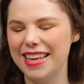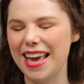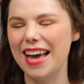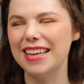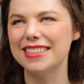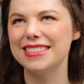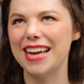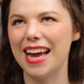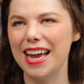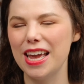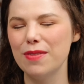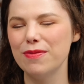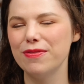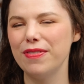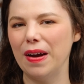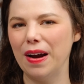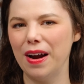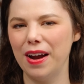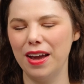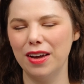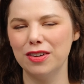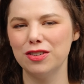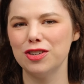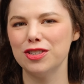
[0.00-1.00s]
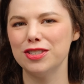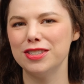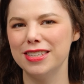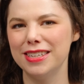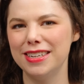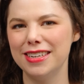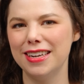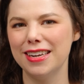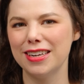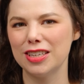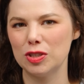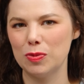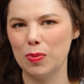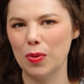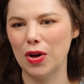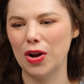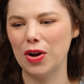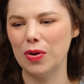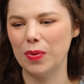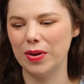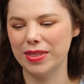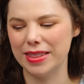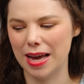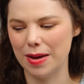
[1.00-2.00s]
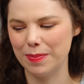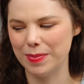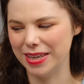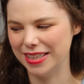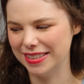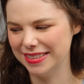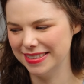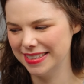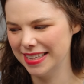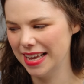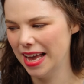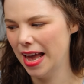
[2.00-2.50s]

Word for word: yes, I am very interested in exploring what that means.